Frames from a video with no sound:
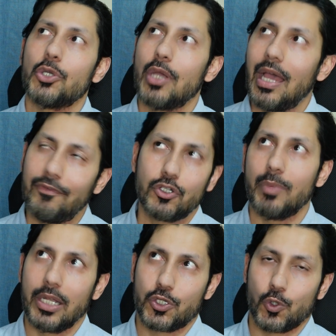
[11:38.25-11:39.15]
you have to
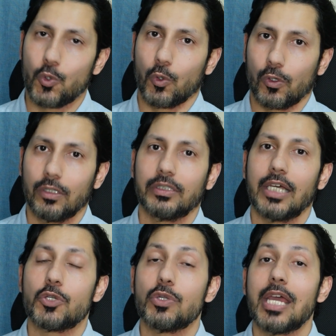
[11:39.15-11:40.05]
make sure
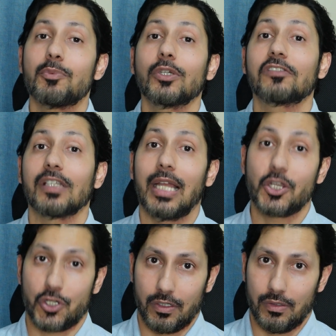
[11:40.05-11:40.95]
that your network
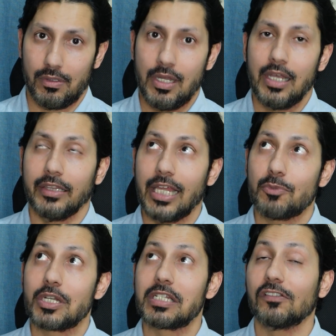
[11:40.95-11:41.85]
selection,
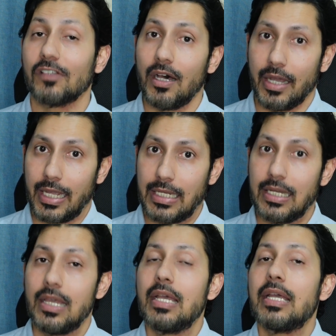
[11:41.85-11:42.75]
network
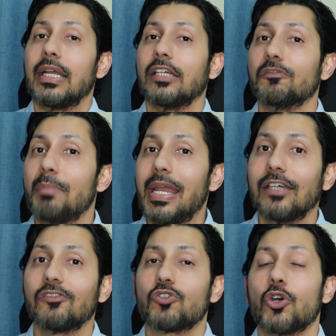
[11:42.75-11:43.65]
design, is
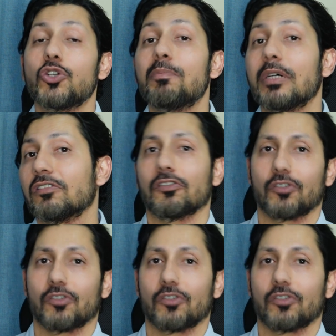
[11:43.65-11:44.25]
based on your business